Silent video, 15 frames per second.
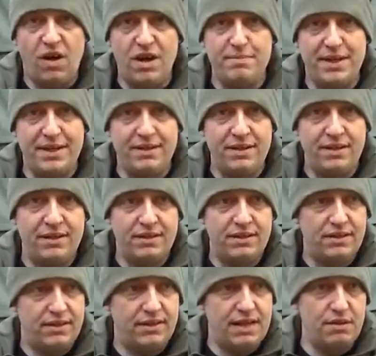I'm in,
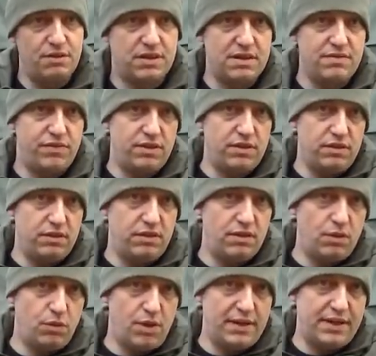and that will give you
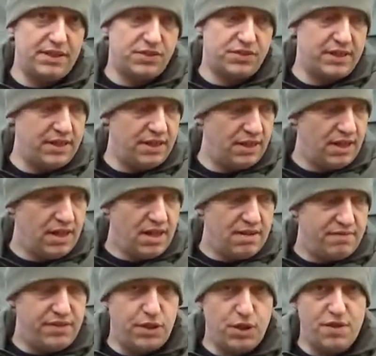one entry.
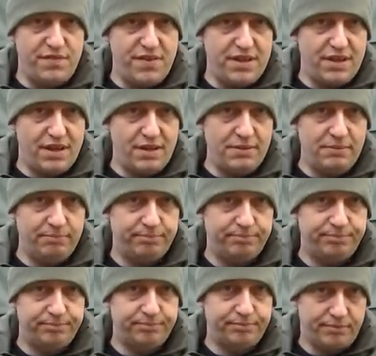If you do a video,
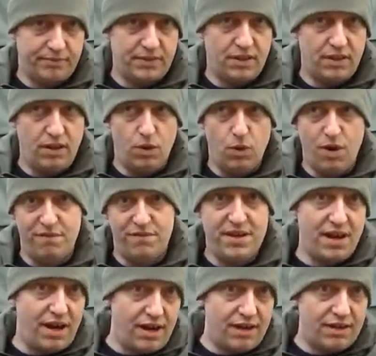or a
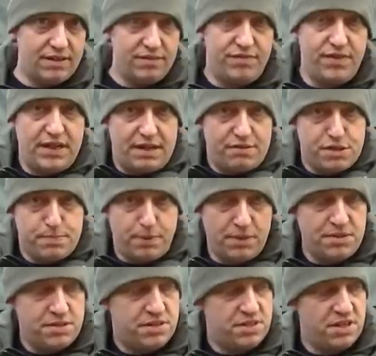VR, a video
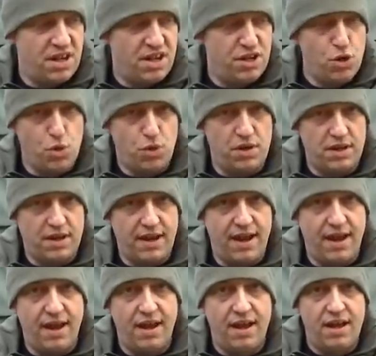response, you're going to
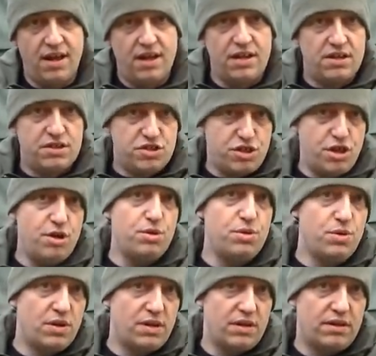get two
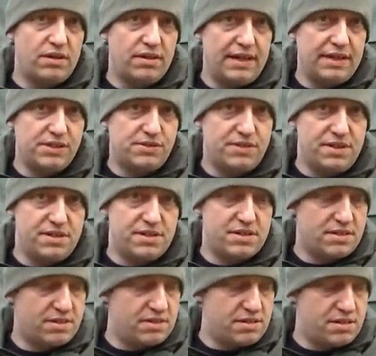
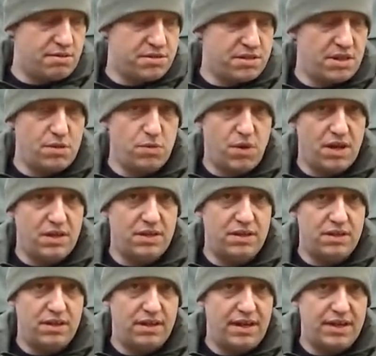entries. So it's only
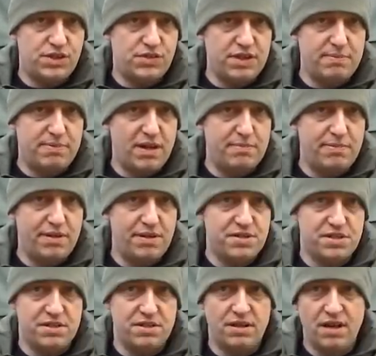one entry per
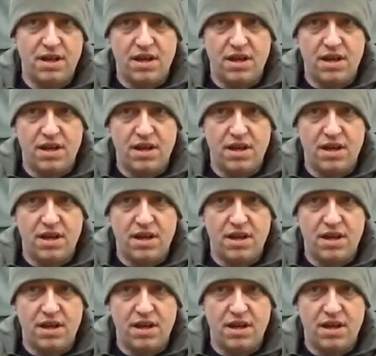person.